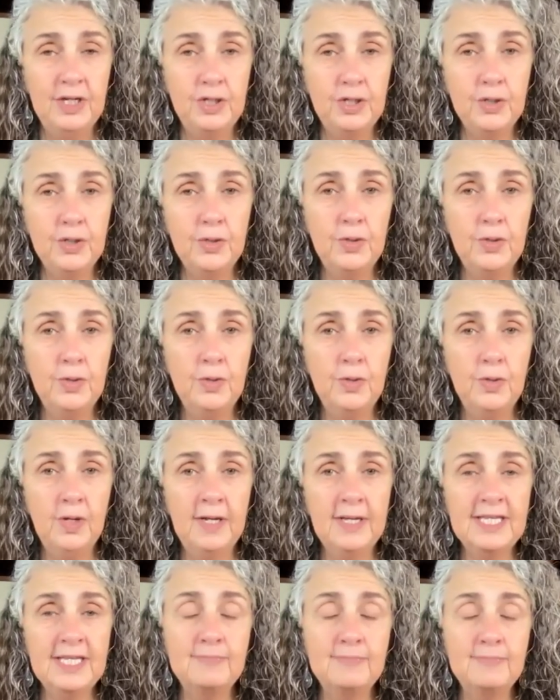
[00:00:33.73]
to
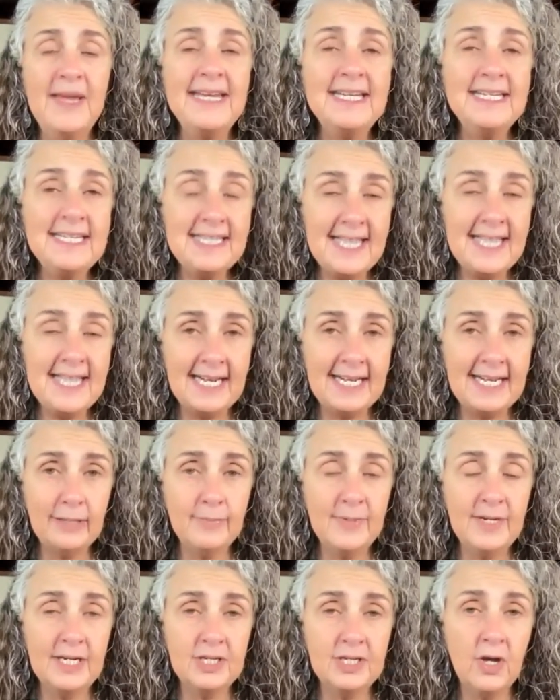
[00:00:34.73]
spend that
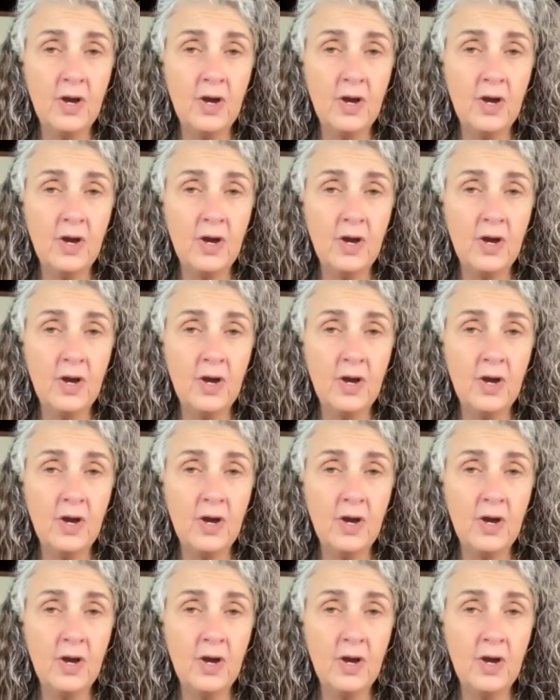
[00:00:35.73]
little bit of